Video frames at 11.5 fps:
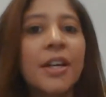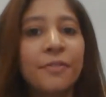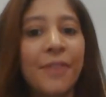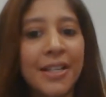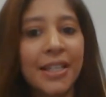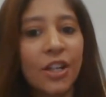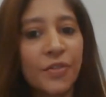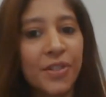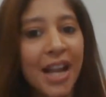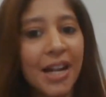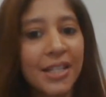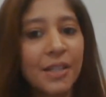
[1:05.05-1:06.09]
funding of
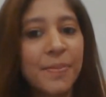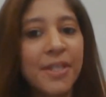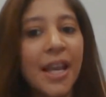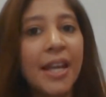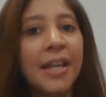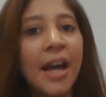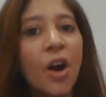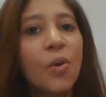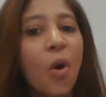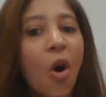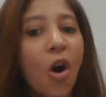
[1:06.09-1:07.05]
startups, and how